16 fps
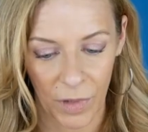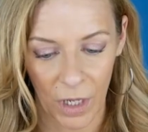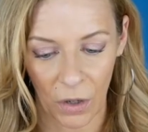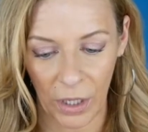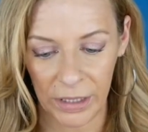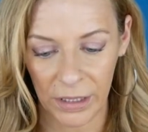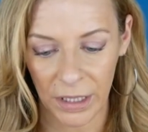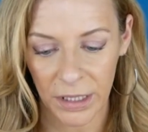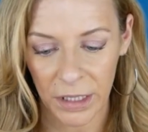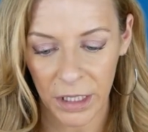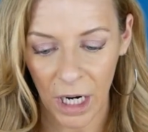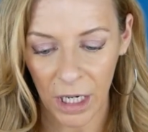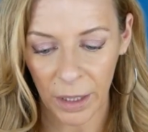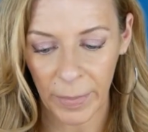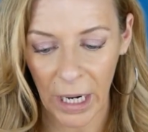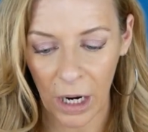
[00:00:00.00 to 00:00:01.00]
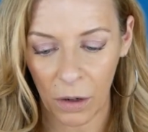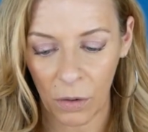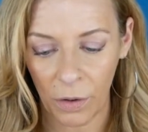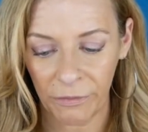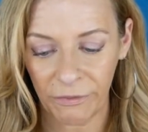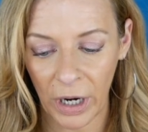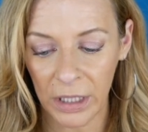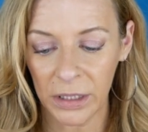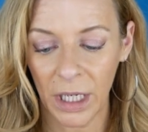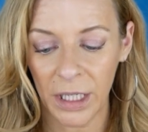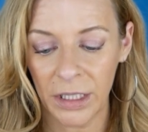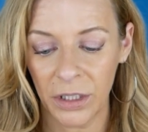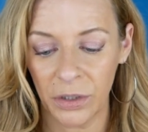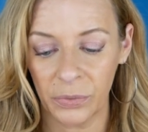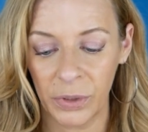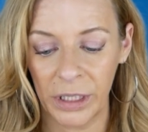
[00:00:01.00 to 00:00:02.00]
All right, let's talk about fine
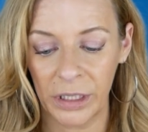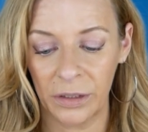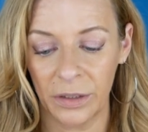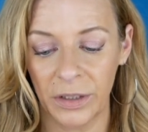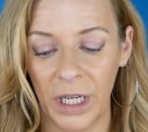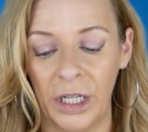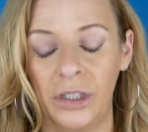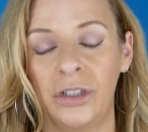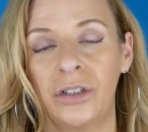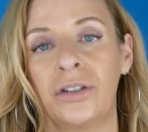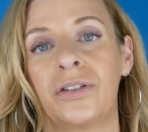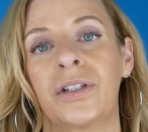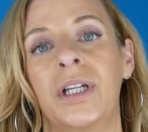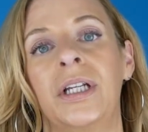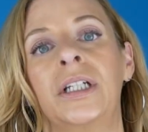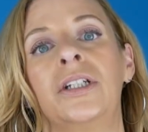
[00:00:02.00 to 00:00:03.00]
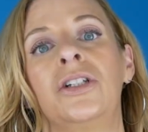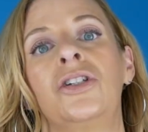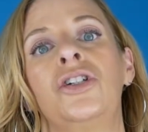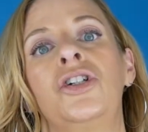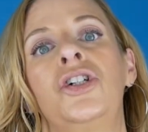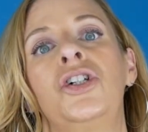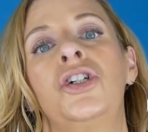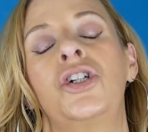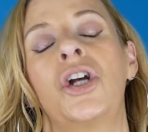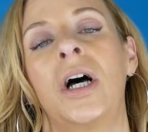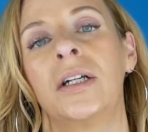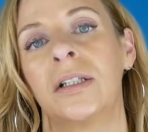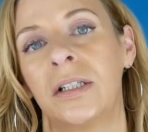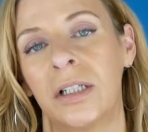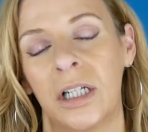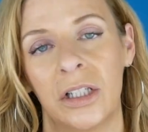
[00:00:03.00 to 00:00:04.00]
lines and wrinkles and your skin is
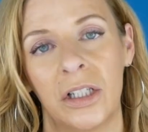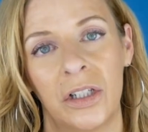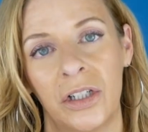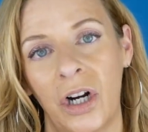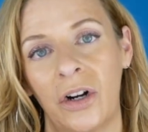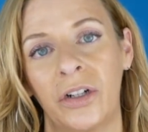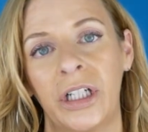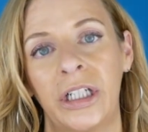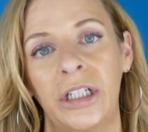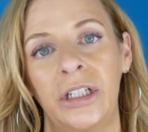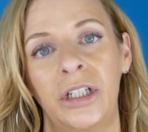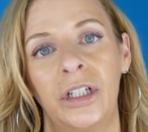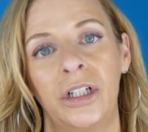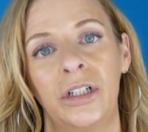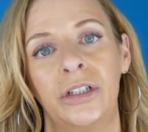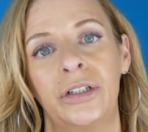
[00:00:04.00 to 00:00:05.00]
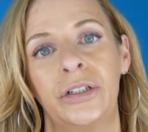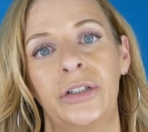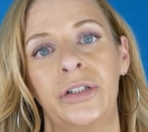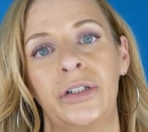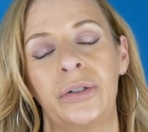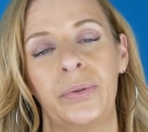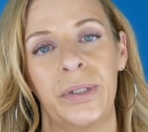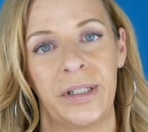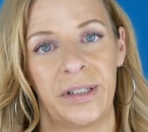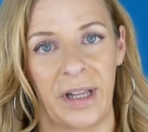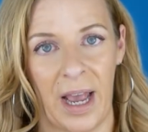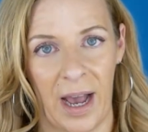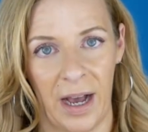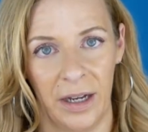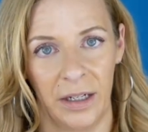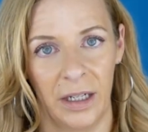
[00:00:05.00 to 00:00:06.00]
just starting to
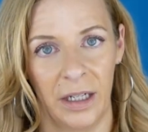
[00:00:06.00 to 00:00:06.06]
sag.